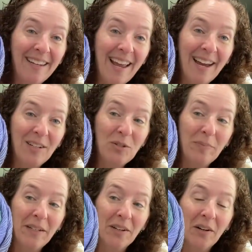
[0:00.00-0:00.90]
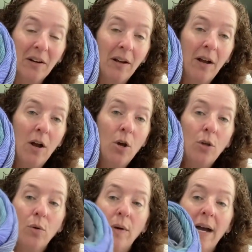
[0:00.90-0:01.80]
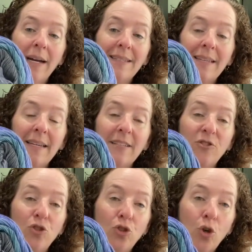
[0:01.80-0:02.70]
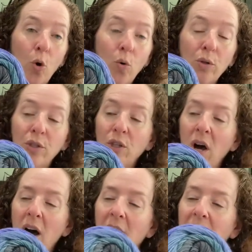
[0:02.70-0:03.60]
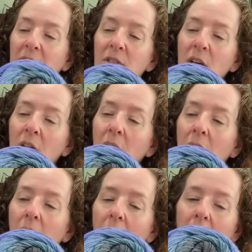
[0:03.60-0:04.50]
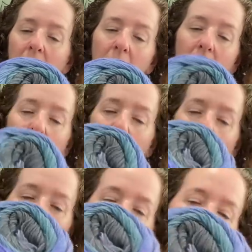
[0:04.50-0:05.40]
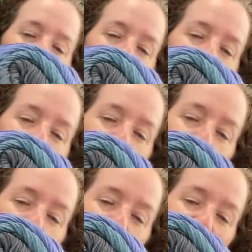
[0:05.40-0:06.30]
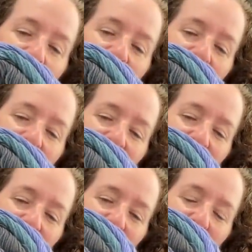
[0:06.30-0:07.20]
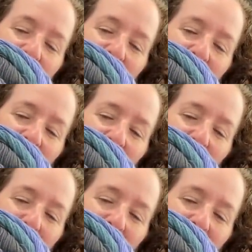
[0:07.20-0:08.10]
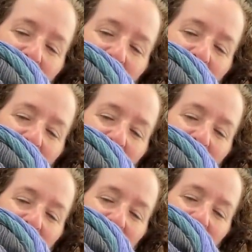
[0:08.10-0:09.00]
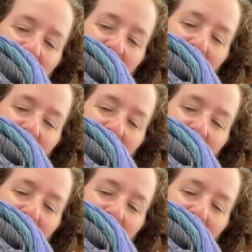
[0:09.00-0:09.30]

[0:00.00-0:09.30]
cashmere. You guys, it is so soft. Okay, so it is 200 grams, 7 ounces,